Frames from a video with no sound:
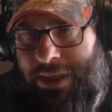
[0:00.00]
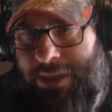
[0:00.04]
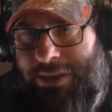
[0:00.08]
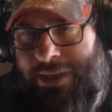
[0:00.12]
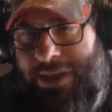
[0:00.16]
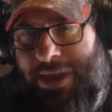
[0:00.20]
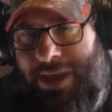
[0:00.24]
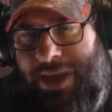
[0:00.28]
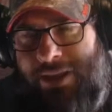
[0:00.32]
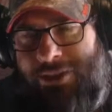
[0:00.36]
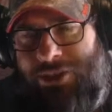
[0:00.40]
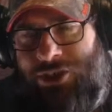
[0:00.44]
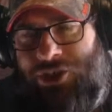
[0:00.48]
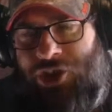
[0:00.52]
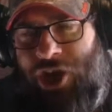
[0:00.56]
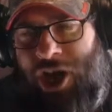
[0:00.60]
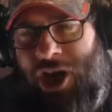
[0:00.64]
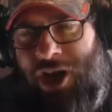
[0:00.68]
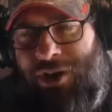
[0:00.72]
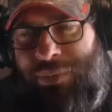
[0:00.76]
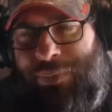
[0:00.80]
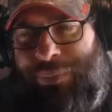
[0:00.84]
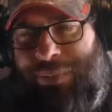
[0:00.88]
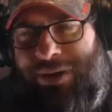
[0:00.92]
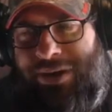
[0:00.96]
Yeah,
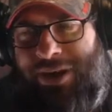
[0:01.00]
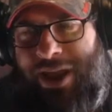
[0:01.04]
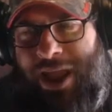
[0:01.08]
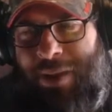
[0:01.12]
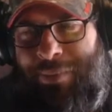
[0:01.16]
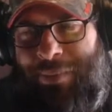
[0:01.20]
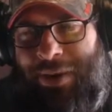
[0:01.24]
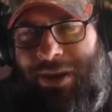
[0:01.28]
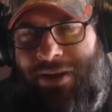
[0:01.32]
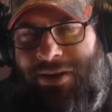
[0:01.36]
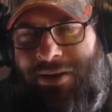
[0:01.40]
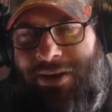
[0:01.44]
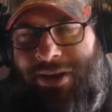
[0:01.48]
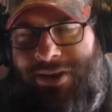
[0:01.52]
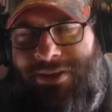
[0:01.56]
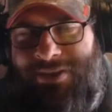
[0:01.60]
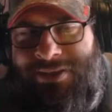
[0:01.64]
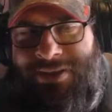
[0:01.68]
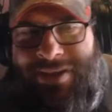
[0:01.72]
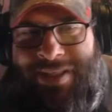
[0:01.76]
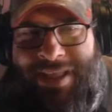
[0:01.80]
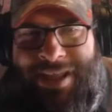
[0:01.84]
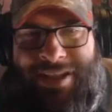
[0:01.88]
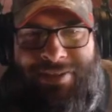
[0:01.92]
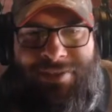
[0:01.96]
Chuck, but I mean,
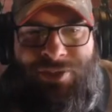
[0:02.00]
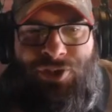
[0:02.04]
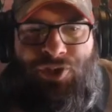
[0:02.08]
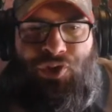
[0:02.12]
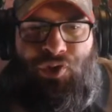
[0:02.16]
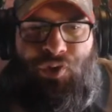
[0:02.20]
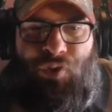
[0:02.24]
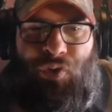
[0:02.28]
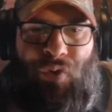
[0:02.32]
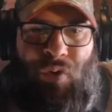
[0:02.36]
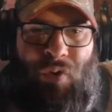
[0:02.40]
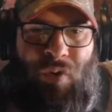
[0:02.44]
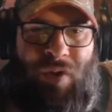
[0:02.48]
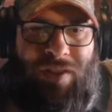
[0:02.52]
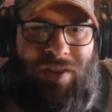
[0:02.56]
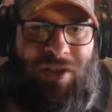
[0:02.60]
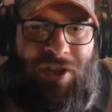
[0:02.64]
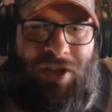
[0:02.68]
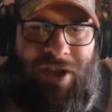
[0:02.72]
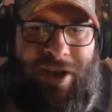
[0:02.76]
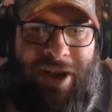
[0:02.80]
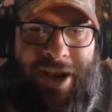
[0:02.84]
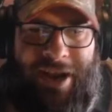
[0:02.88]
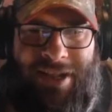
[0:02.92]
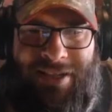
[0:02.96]
isn't that true in the
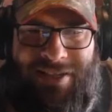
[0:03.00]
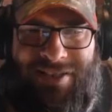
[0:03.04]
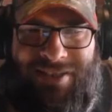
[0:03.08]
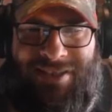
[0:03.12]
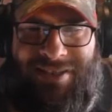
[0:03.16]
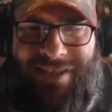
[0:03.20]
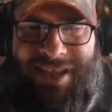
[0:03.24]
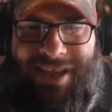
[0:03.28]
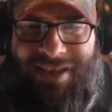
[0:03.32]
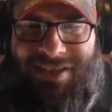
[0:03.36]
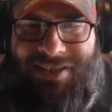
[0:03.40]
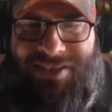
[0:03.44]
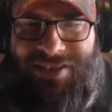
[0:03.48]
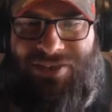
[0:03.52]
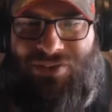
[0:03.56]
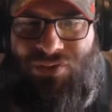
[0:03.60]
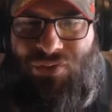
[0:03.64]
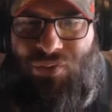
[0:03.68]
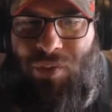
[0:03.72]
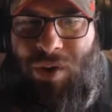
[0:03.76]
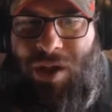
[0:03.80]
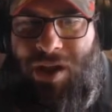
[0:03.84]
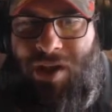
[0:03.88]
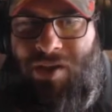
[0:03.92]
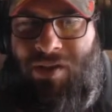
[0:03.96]
United States as
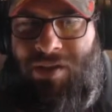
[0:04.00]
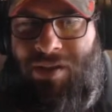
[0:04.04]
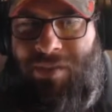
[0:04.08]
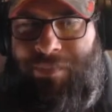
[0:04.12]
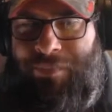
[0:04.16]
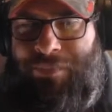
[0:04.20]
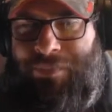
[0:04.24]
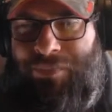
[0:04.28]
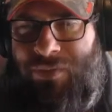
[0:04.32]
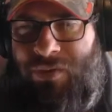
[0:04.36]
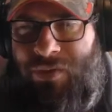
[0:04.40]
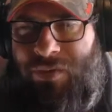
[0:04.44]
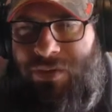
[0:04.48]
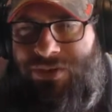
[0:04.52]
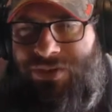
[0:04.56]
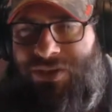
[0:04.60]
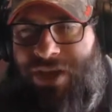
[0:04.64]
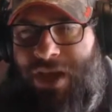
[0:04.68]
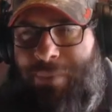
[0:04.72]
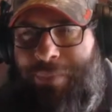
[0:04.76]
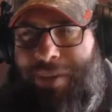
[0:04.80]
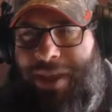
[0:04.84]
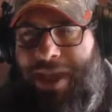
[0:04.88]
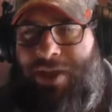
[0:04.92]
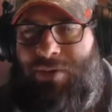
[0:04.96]
well? What's
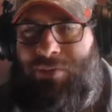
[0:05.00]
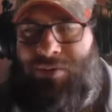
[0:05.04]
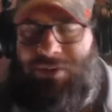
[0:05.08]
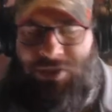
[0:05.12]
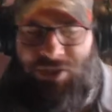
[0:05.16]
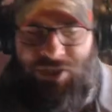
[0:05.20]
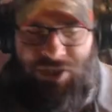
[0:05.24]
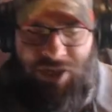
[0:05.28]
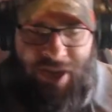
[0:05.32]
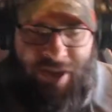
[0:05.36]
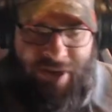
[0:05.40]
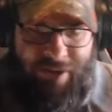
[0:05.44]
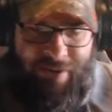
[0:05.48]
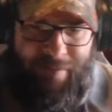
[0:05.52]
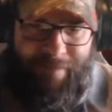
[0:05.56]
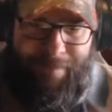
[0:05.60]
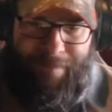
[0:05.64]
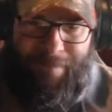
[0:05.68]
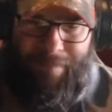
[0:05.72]
up, Edwin Judd?